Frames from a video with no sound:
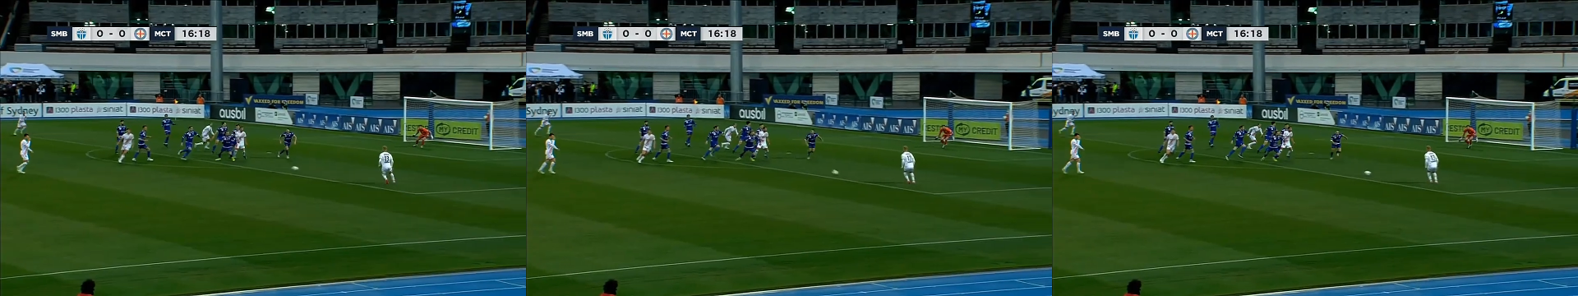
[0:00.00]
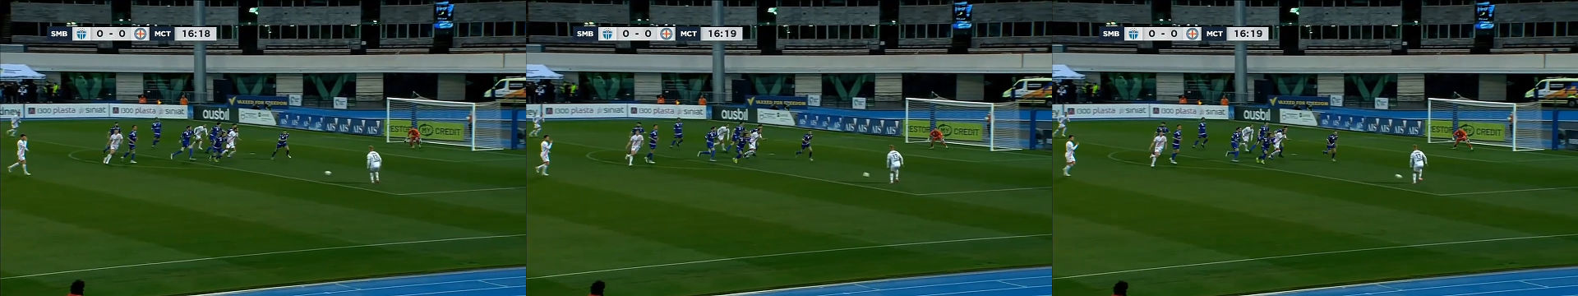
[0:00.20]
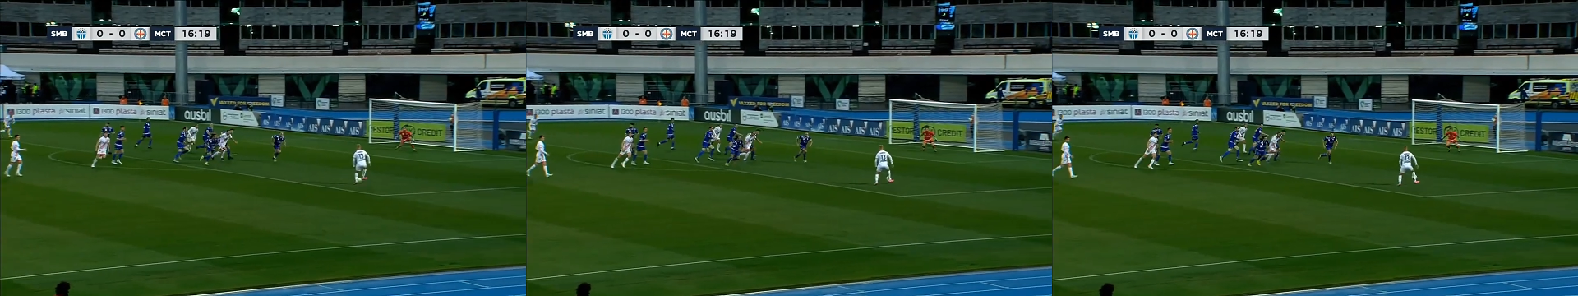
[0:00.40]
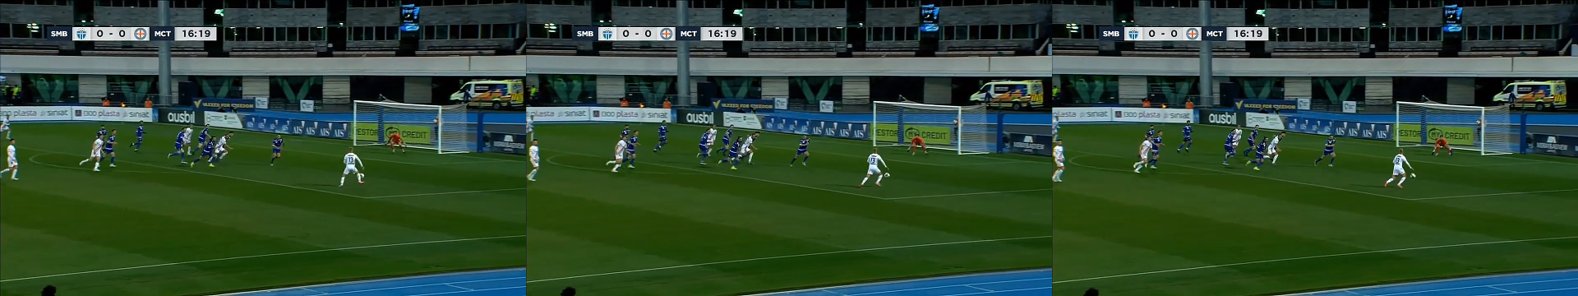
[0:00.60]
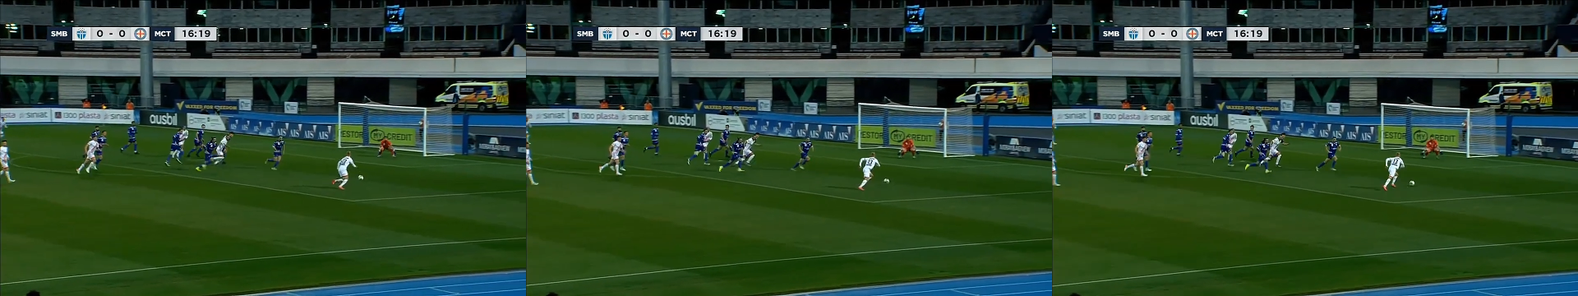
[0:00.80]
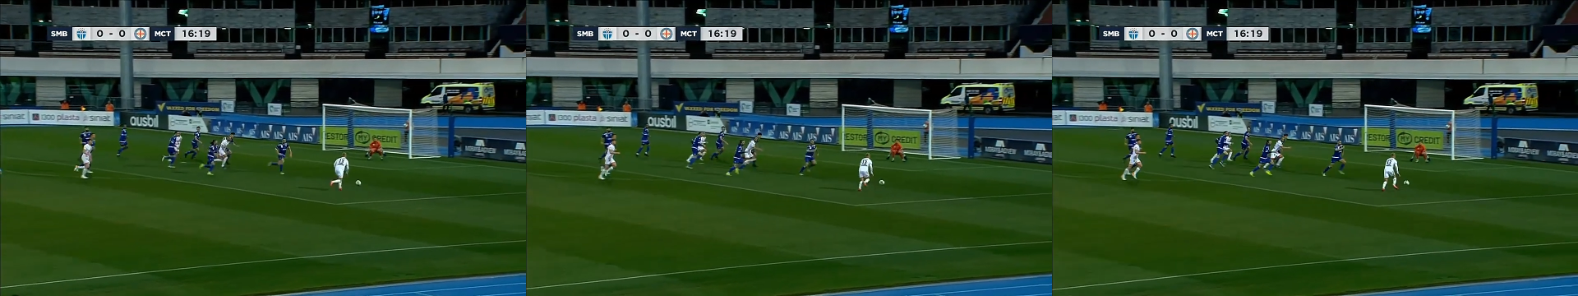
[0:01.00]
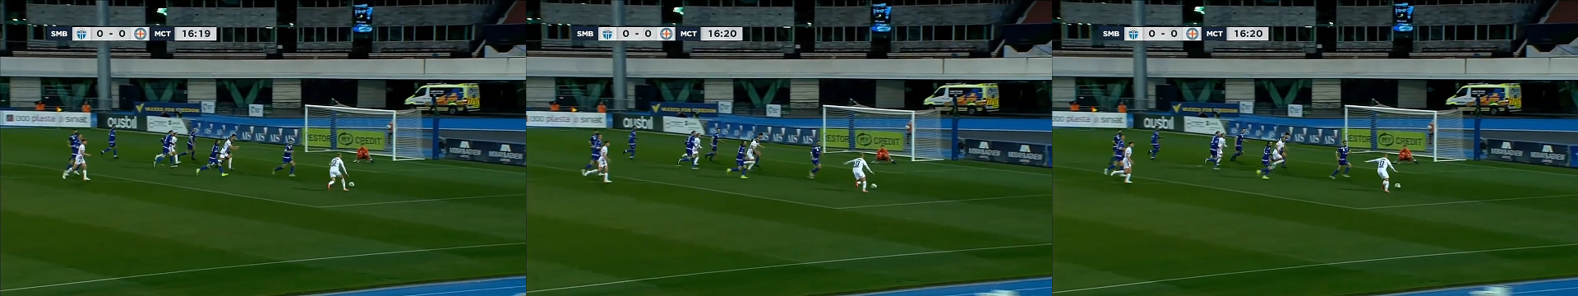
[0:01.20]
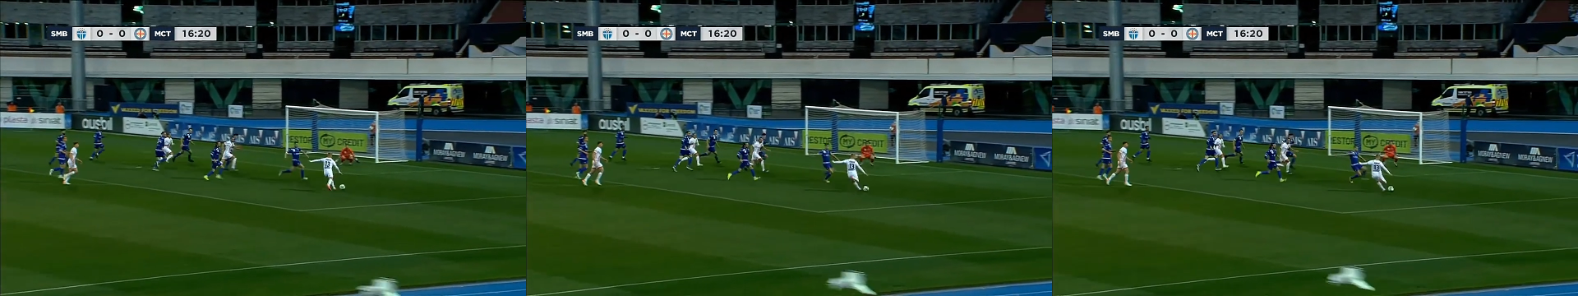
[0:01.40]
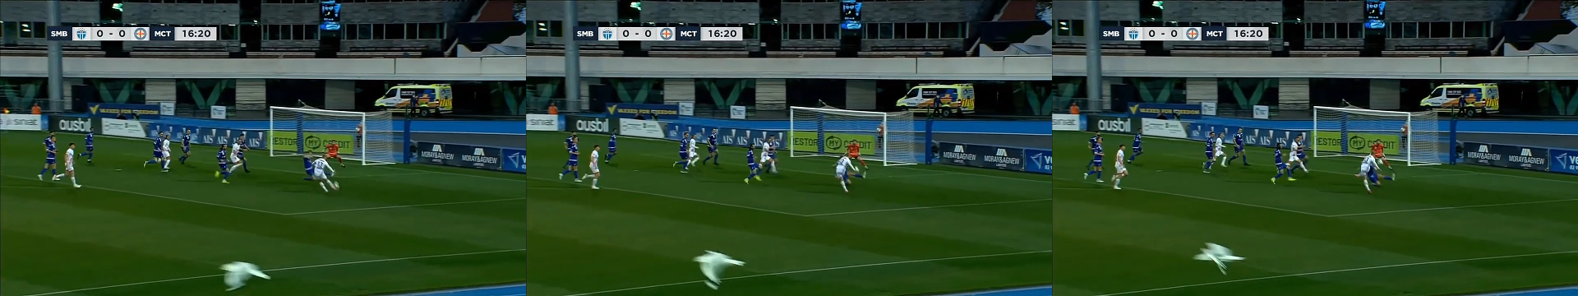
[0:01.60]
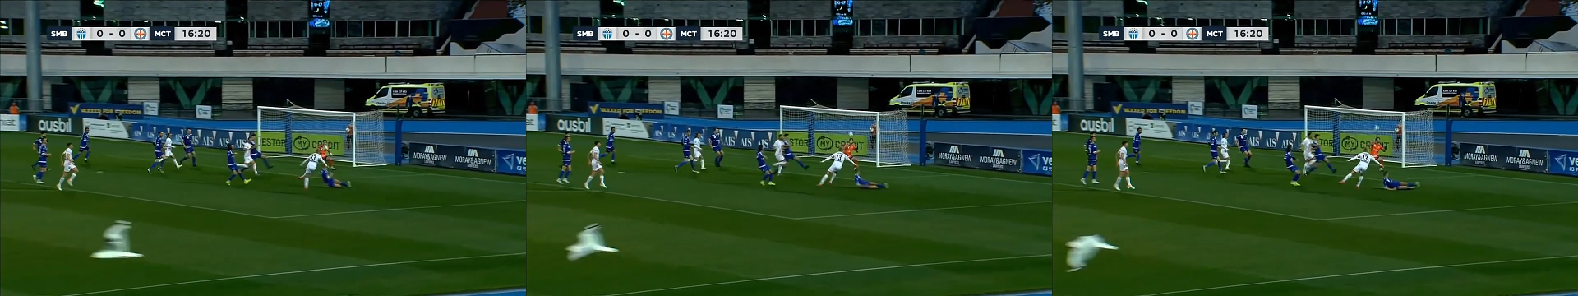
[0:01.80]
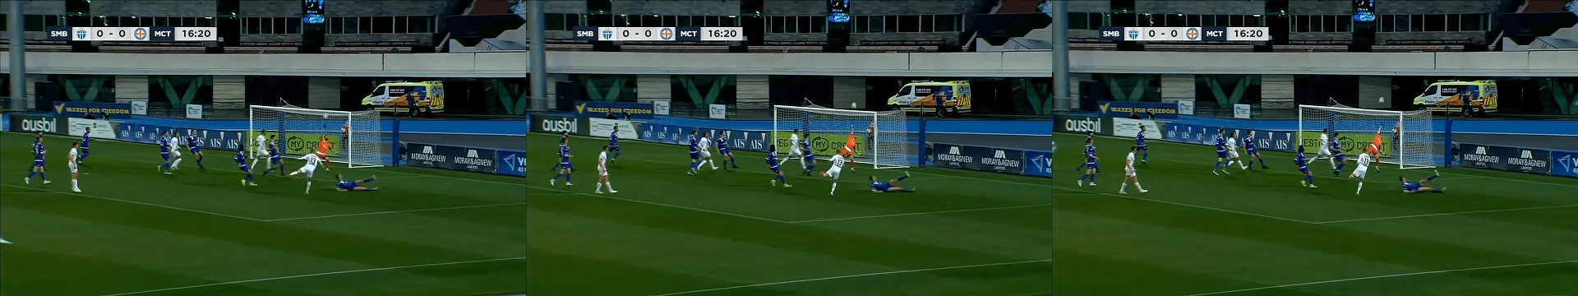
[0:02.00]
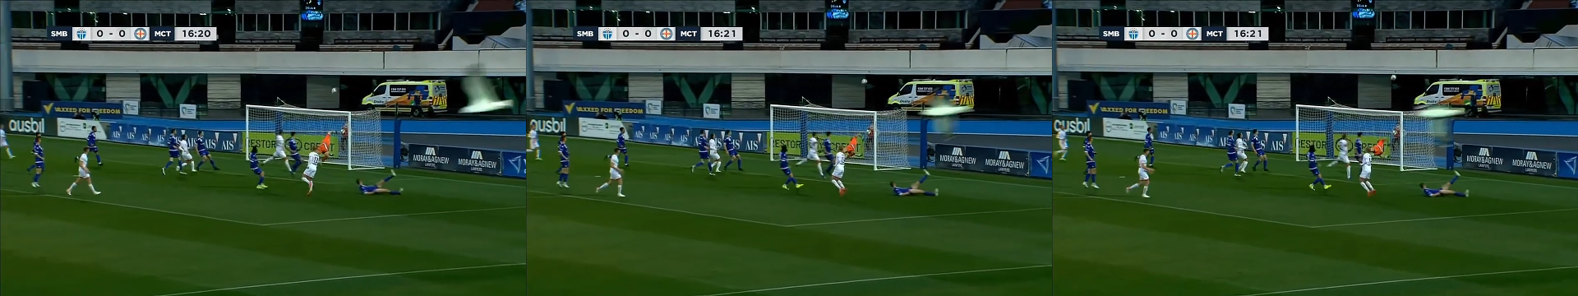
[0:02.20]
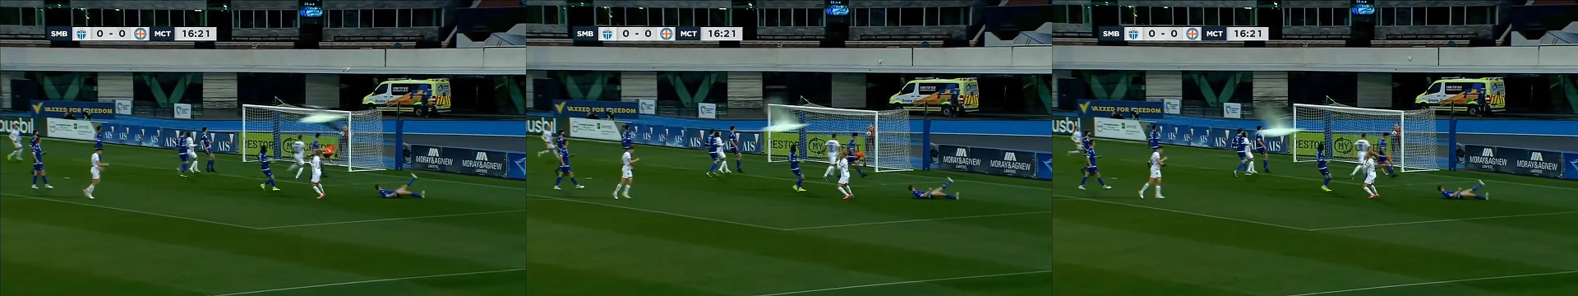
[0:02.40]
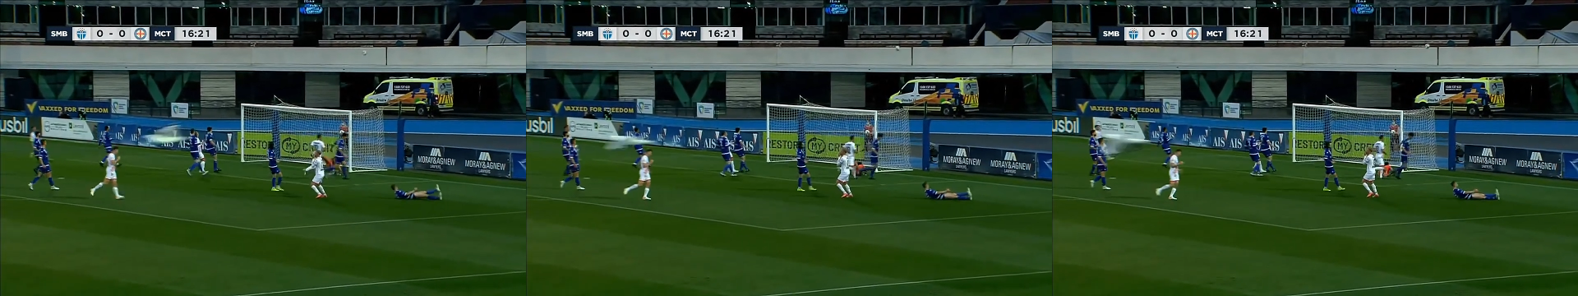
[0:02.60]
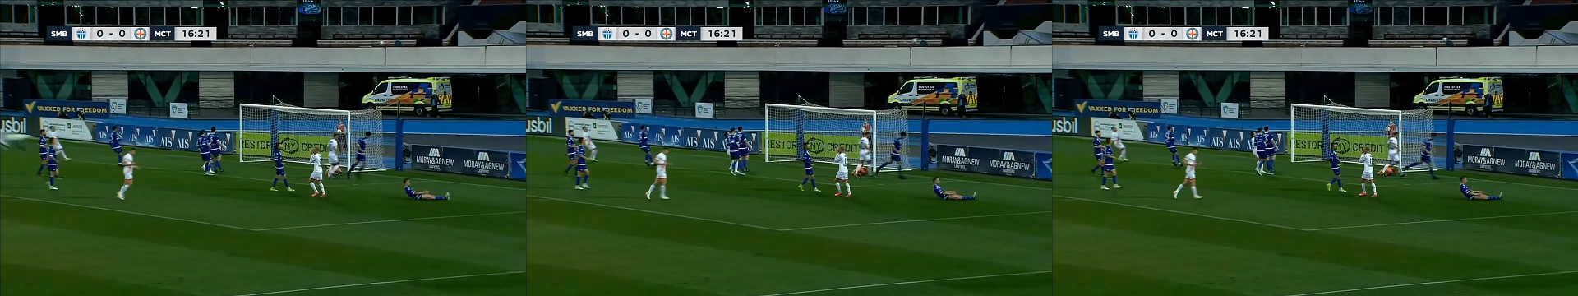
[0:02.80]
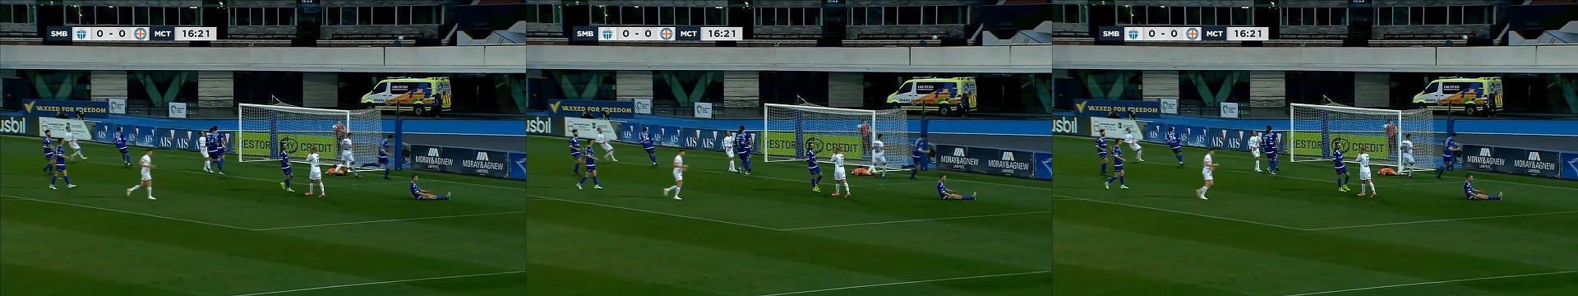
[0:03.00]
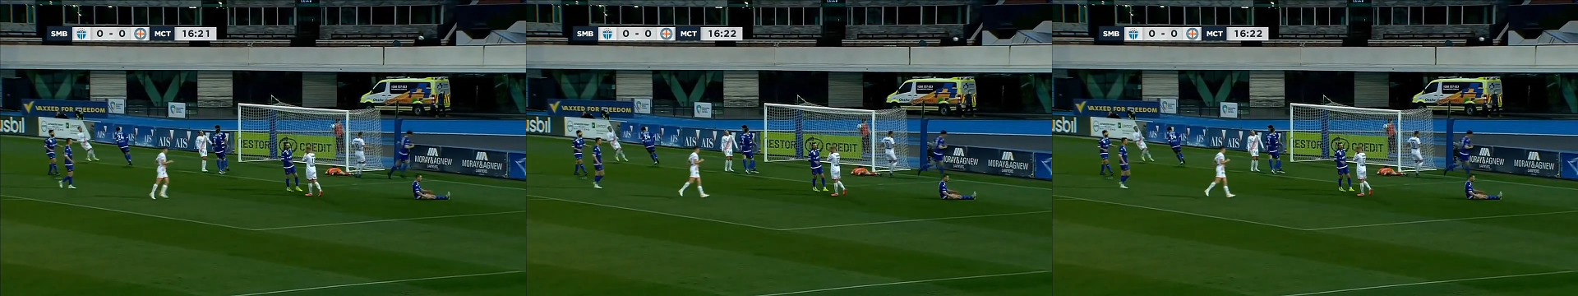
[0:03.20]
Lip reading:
Nobody's mouth can be seen.